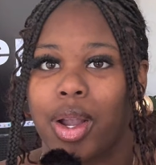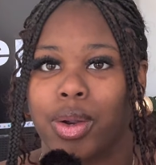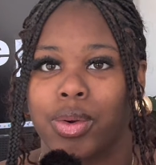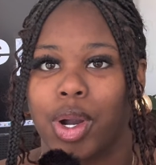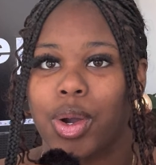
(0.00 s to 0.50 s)

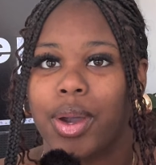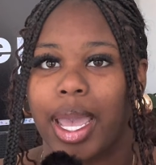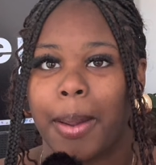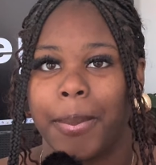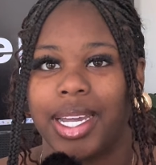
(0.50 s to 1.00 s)
grow,
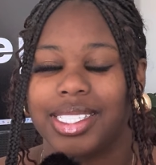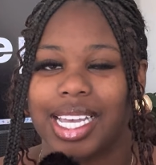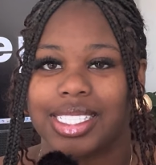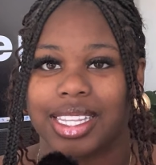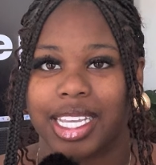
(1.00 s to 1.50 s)
and
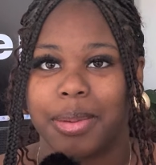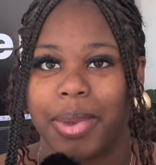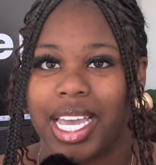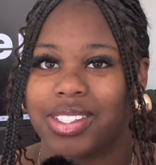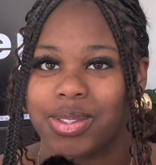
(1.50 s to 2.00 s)
monetize a theme
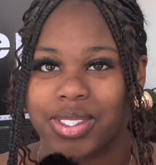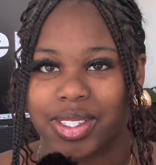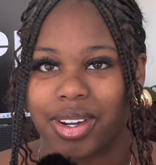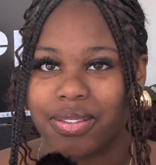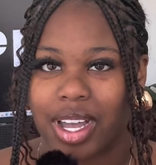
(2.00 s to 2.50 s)
page from
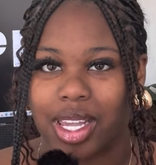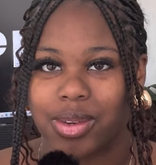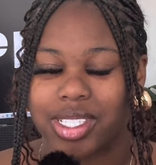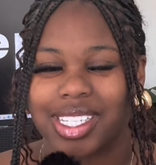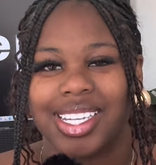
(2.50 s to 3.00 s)
0
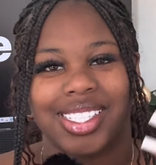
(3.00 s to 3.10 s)
followers.